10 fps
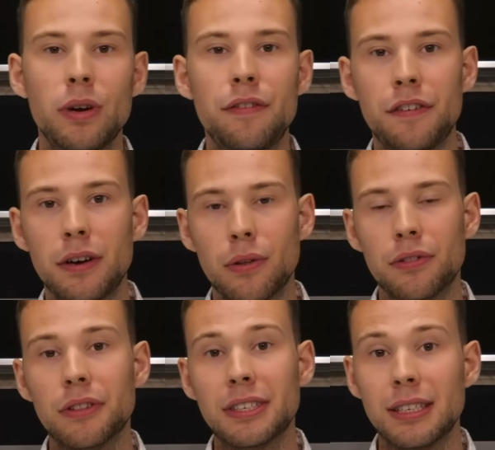We feel
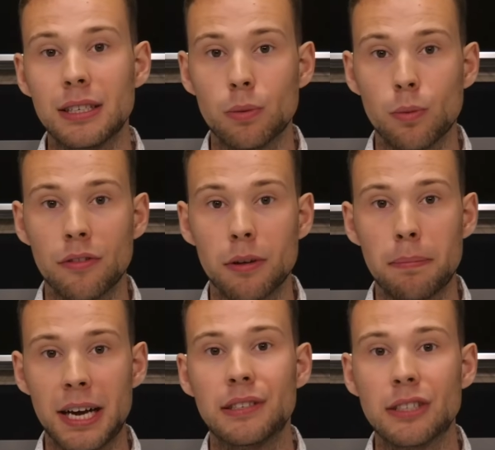that this is one of the
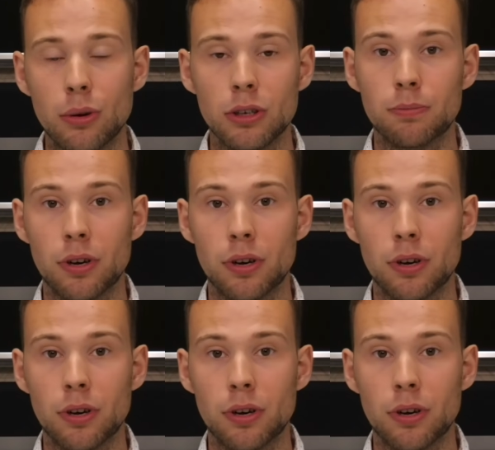best Sonos